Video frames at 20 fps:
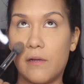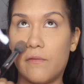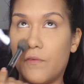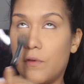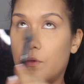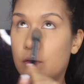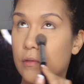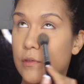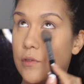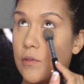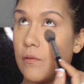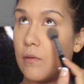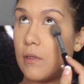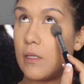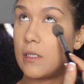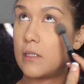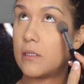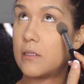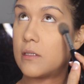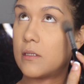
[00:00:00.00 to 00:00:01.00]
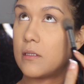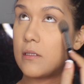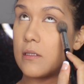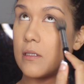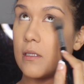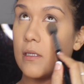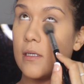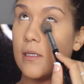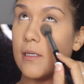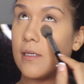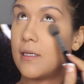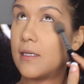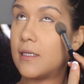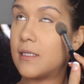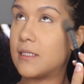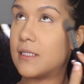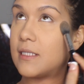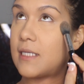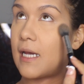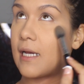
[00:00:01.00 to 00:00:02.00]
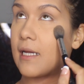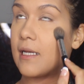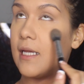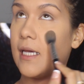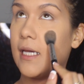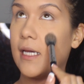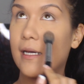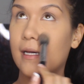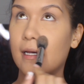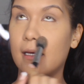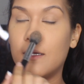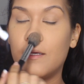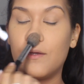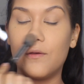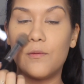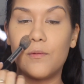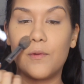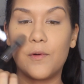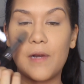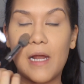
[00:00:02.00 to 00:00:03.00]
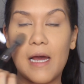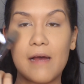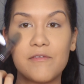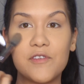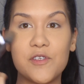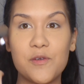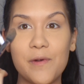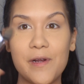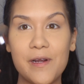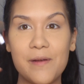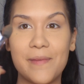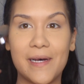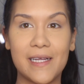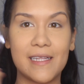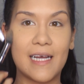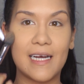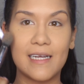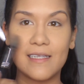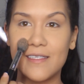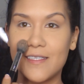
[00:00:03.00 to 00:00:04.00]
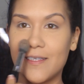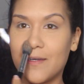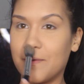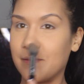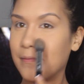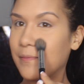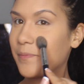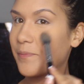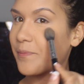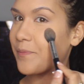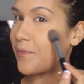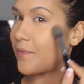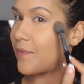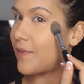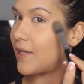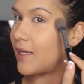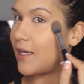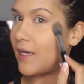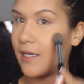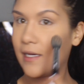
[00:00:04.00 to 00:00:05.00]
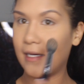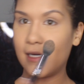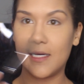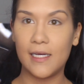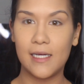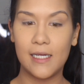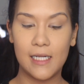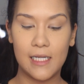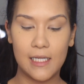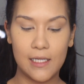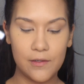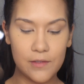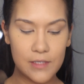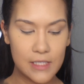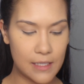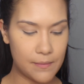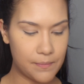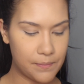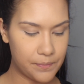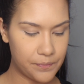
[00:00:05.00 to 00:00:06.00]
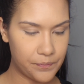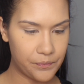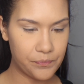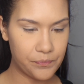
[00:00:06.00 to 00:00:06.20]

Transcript: But if you do this technique, you won't have to worry about that. So, little tip.